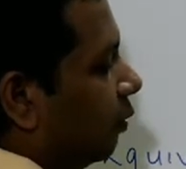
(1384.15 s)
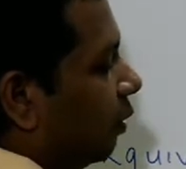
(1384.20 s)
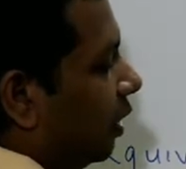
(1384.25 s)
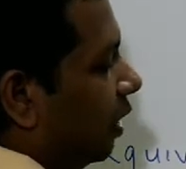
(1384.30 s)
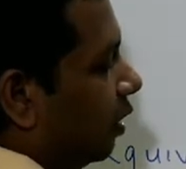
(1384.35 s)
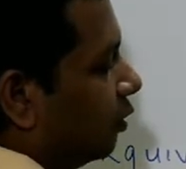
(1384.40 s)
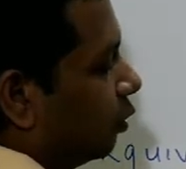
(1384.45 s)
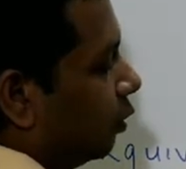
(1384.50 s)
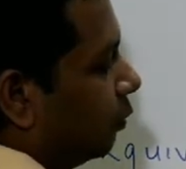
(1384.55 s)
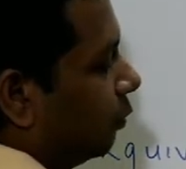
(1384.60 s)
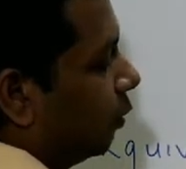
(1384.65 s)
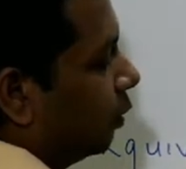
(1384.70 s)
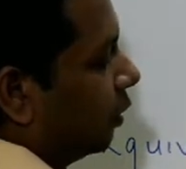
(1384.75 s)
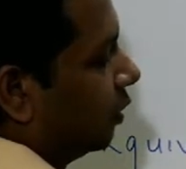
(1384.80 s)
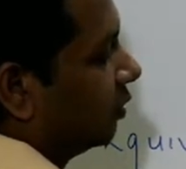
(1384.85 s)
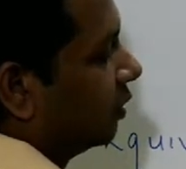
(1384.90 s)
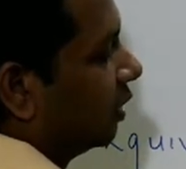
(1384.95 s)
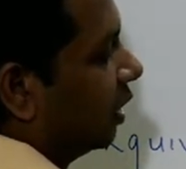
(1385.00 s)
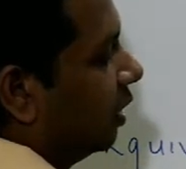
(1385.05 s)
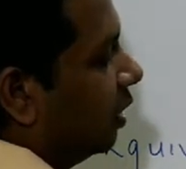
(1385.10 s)
one SO4
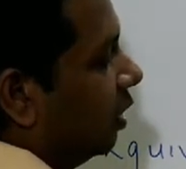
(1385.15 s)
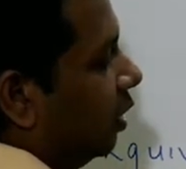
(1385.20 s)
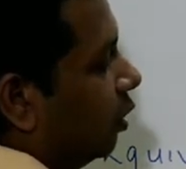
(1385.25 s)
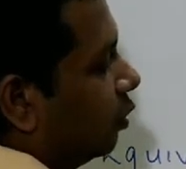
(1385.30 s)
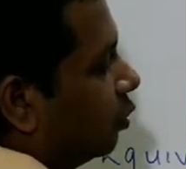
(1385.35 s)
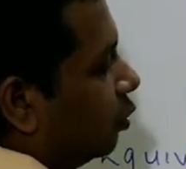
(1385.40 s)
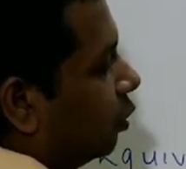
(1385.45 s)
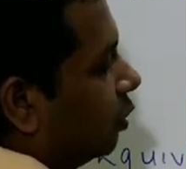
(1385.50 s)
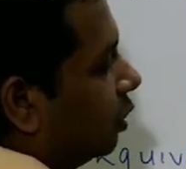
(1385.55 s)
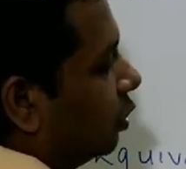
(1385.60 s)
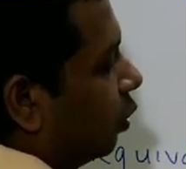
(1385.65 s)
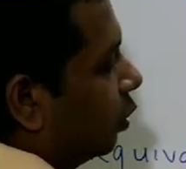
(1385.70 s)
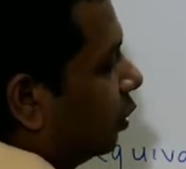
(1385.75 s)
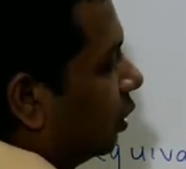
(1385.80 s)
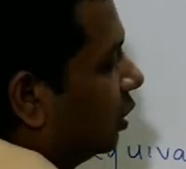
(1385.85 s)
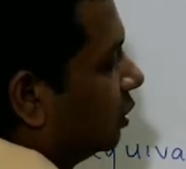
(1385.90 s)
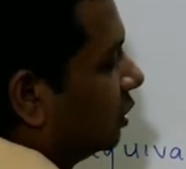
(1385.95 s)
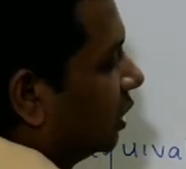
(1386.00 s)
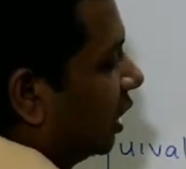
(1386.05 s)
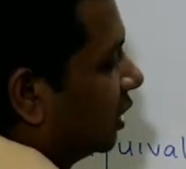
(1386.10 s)
is there so the
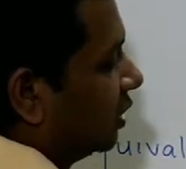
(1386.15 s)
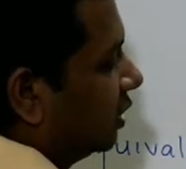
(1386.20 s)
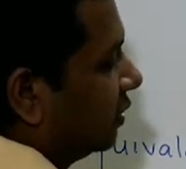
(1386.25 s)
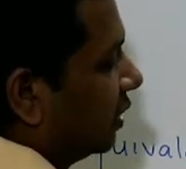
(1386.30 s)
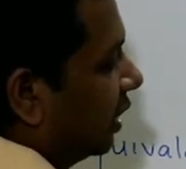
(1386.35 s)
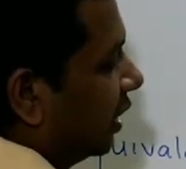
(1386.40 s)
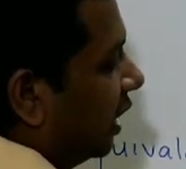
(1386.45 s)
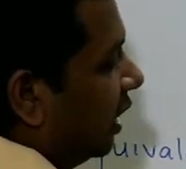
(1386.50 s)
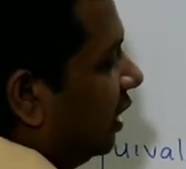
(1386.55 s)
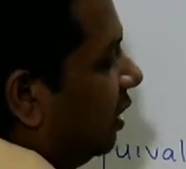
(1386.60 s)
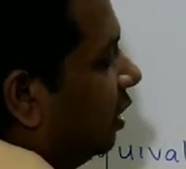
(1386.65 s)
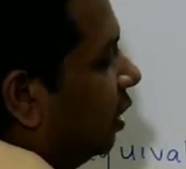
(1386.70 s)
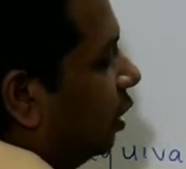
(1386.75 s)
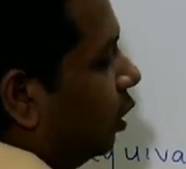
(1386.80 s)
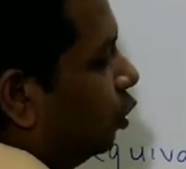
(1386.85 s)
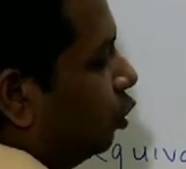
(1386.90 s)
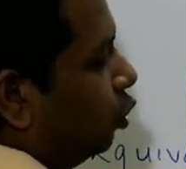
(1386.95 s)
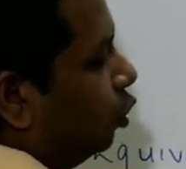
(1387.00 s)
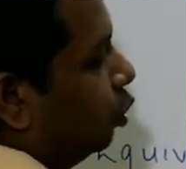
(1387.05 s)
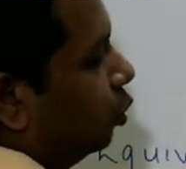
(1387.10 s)
total charge is again